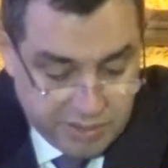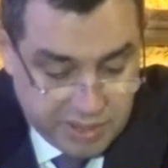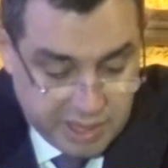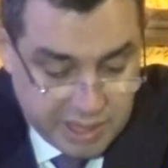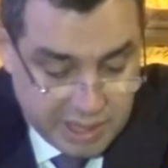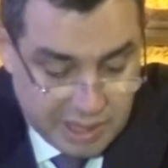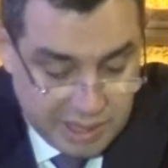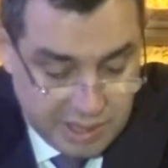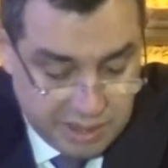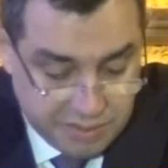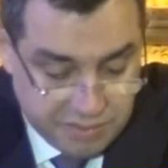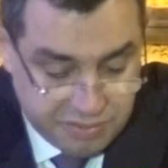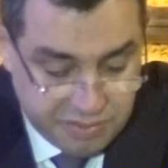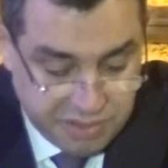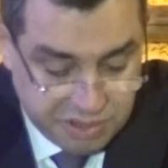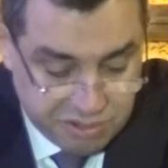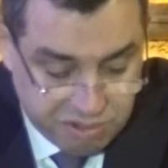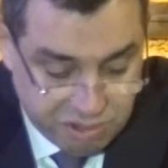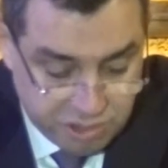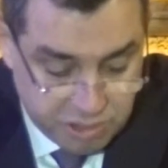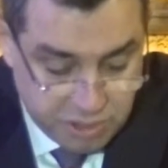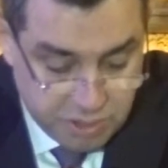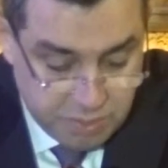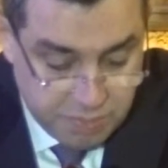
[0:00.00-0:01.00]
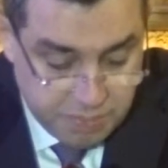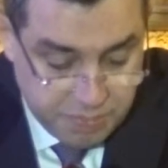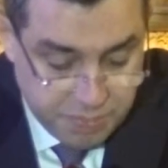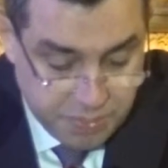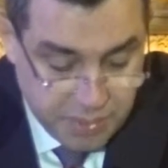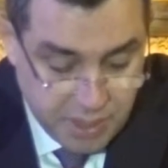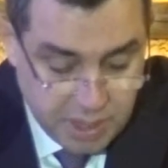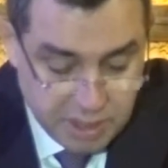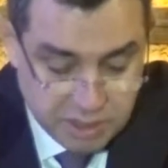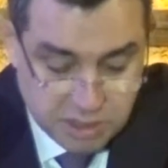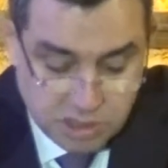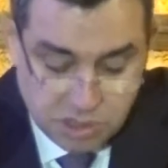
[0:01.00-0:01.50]
a clear vision,
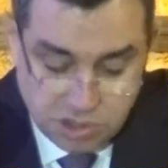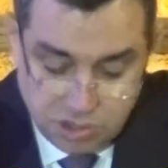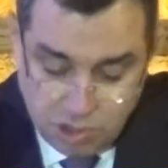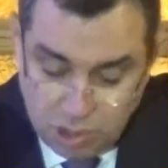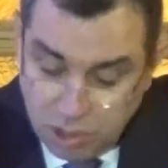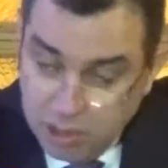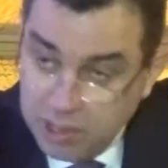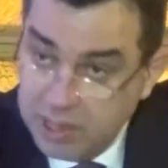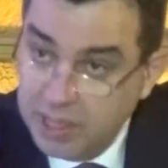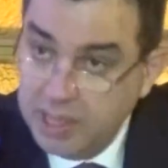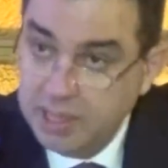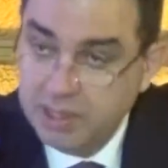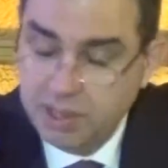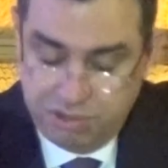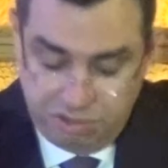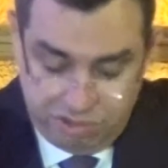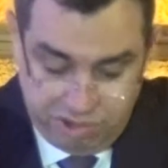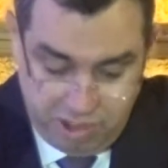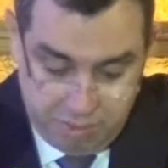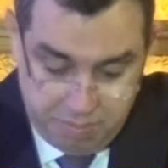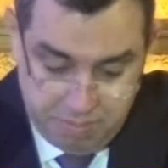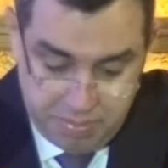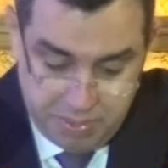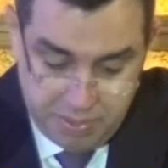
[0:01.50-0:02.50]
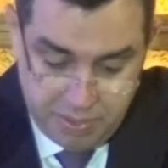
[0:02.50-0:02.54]
strong leadership,